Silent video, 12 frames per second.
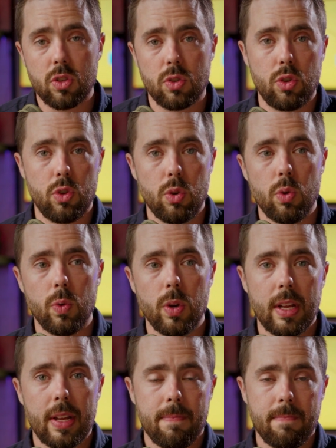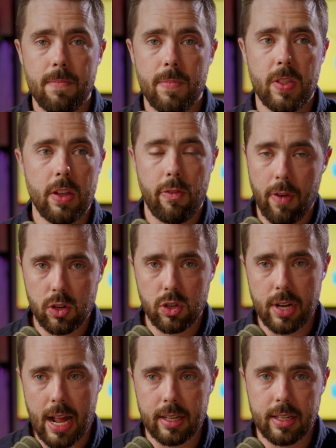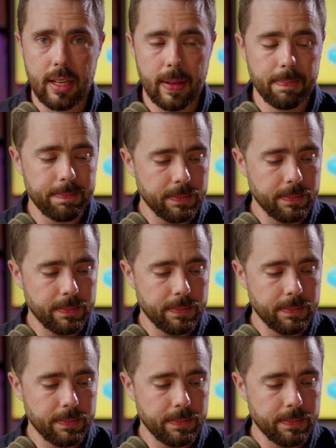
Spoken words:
to the functionality.